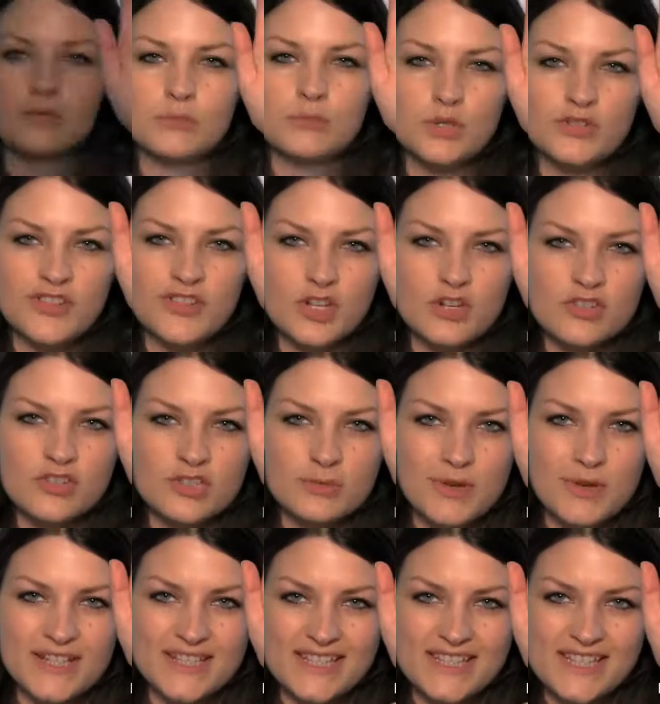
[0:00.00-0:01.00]
Moving on to
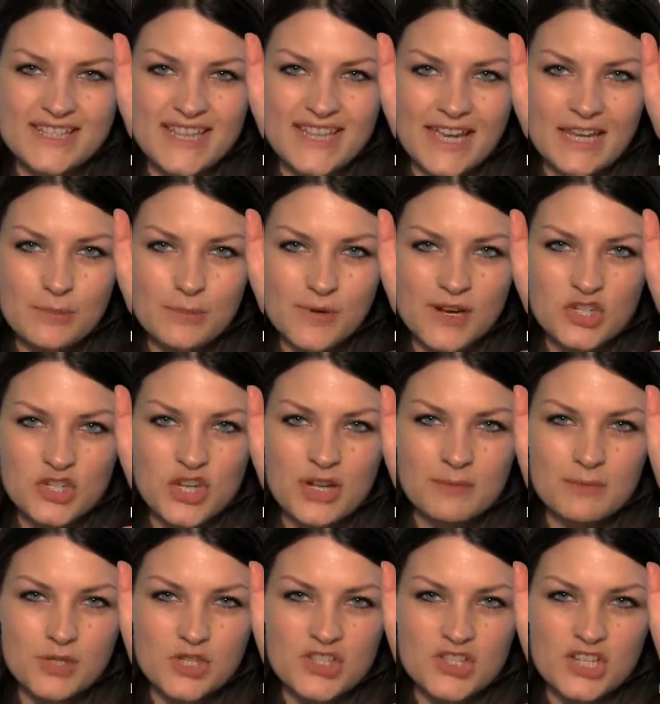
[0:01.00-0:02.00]
my detailer brush,
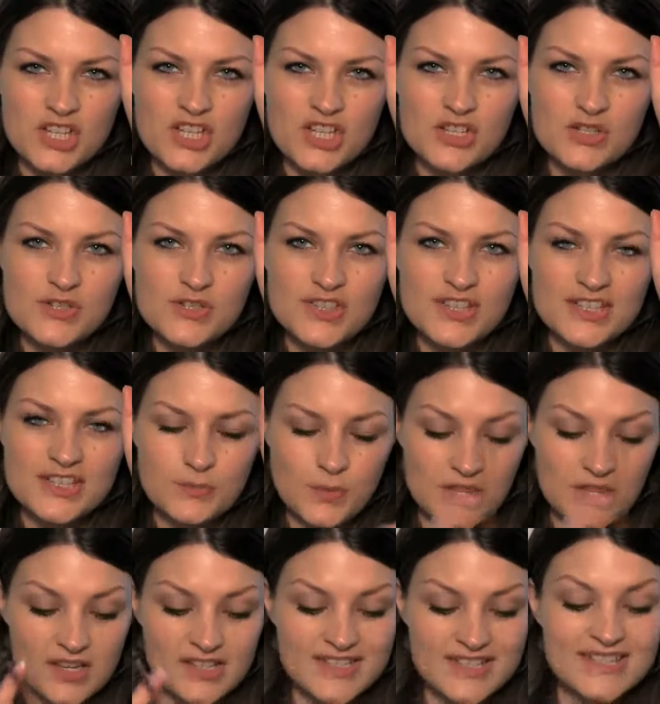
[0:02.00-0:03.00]
I'm just going to use this
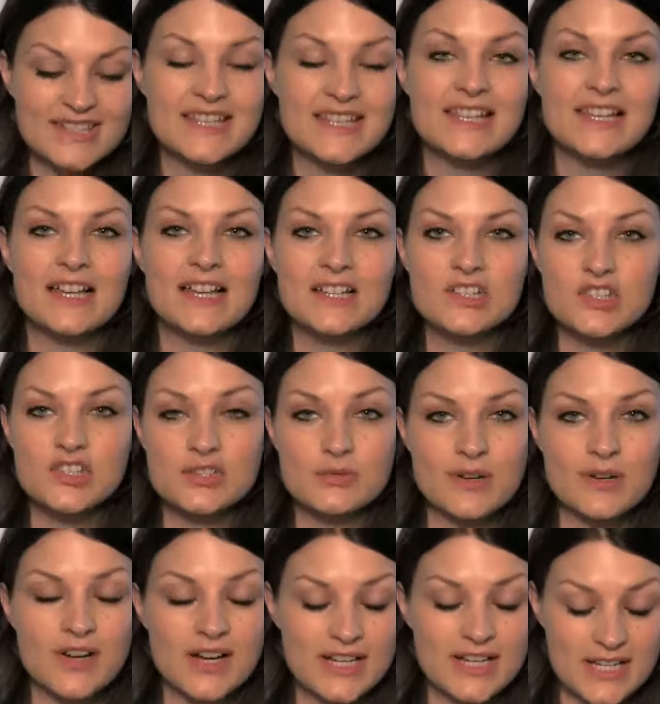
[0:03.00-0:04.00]
with a concealer just
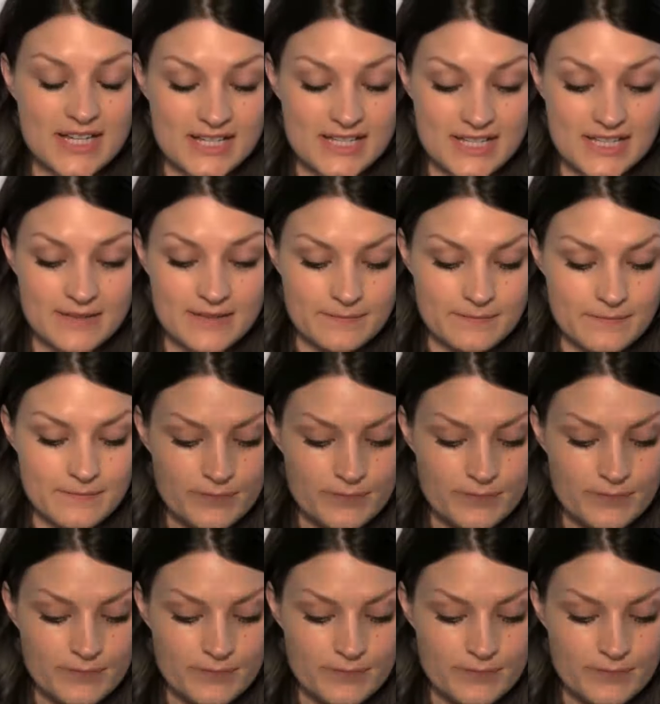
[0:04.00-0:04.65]
where I need it.